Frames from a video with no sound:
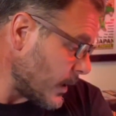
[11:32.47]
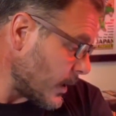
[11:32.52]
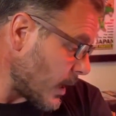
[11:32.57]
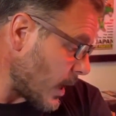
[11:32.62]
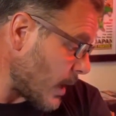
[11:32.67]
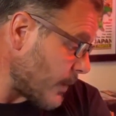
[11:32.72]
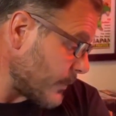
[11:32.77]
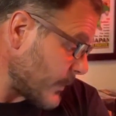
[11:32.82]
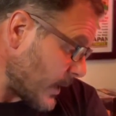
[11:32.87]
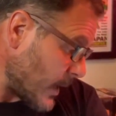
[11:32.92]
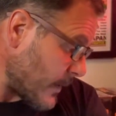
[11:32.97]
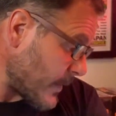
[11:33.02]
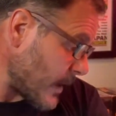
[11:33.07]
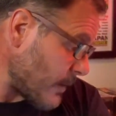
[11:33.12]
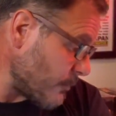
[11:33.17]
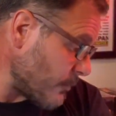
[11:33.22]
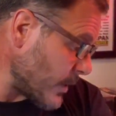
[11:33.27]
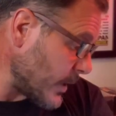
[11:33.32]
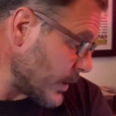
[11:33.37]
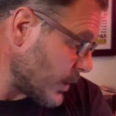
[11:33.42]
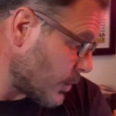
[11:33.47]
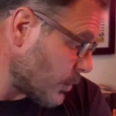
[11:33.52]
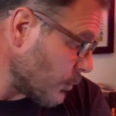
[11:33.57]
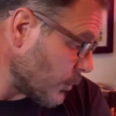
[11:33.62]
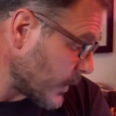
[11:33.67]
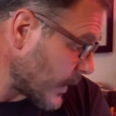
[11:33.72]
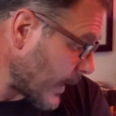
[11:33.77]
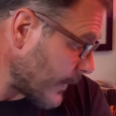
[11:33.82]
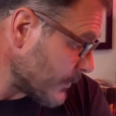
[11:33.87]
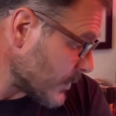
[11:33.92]
Yeah, they're really cool
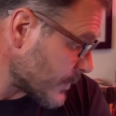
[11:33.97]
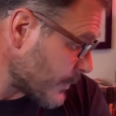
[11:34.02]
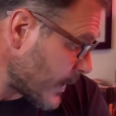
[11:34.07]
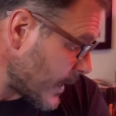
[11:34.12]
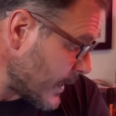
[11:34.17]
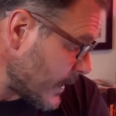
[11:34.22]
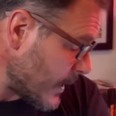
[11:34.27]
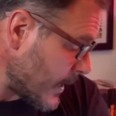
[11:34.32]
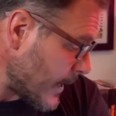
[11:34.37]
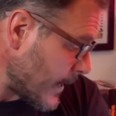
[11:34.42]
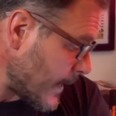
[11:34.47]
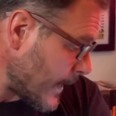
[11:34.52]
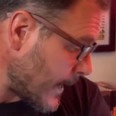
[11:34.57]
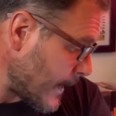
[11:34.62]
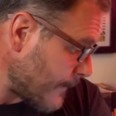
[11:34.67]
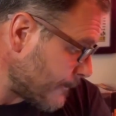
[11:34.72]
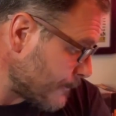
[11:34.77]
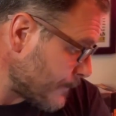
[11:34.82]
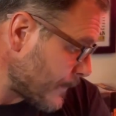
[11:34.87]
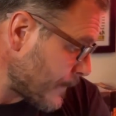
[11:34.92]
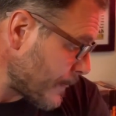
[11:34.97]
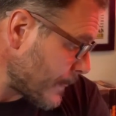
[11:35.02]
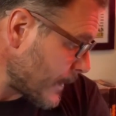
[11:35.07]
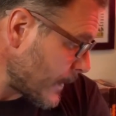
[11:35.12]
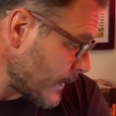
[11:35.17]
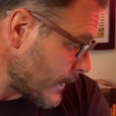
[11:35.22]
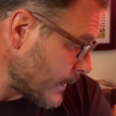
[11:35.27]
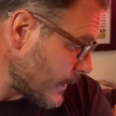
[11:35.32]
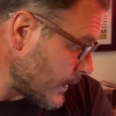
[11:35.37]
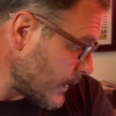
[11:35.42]
games, mate.
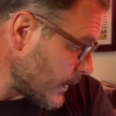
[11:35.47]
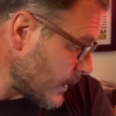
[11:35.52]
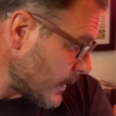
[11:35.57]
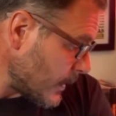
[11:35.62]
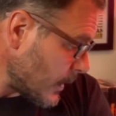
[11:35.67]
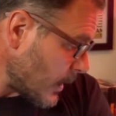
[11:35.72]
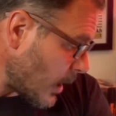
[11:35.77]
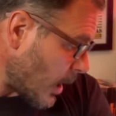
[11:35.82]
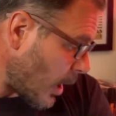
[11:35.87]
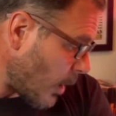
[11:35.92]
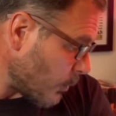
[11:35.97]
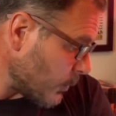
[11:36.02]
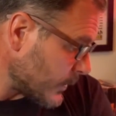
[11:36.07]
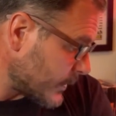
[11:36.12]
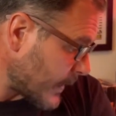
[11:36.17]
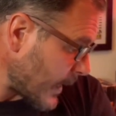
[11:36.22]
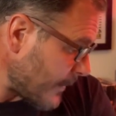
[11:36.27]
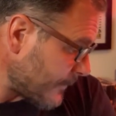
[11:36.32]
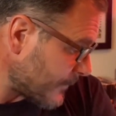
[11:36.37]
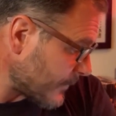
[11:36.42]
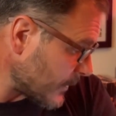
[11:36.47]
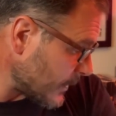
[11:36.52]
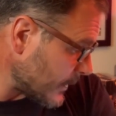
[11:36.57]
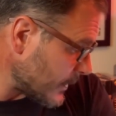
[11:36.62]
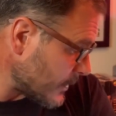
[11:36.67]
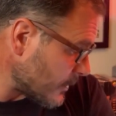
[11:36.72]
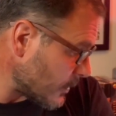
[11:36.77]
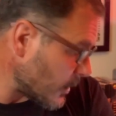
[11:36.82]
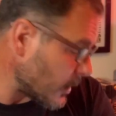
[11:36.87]
I would definitely,